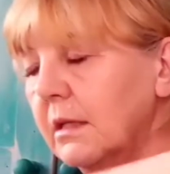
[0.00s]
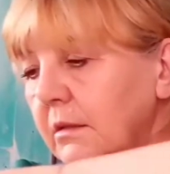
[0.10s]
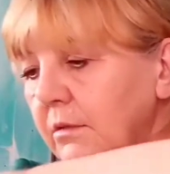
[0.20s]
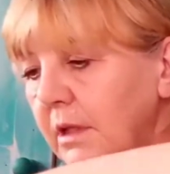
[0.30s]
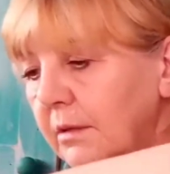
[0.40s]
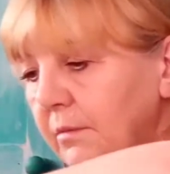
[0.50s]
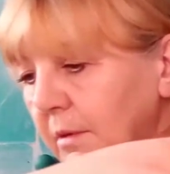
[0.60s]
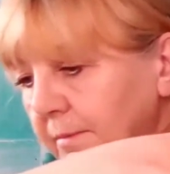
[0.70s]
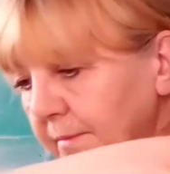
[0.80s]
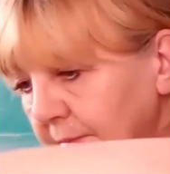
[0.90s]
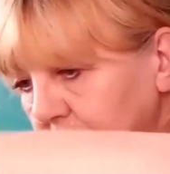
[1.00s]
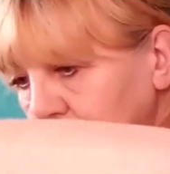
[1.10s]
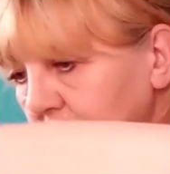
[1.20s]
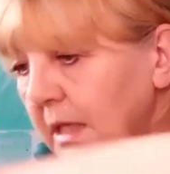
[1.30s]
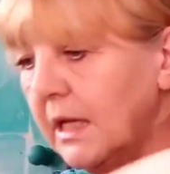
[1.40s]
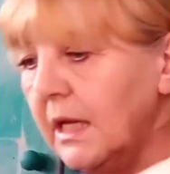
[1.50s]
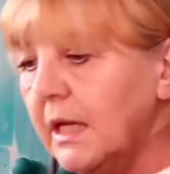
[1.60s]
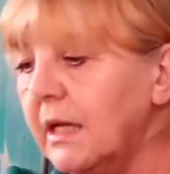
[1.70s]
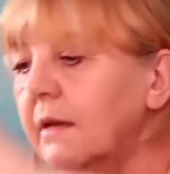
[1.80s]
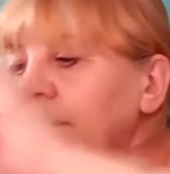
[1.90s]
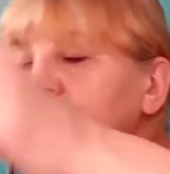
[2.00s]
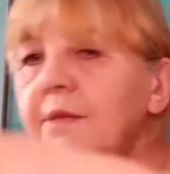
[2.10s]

not that one, this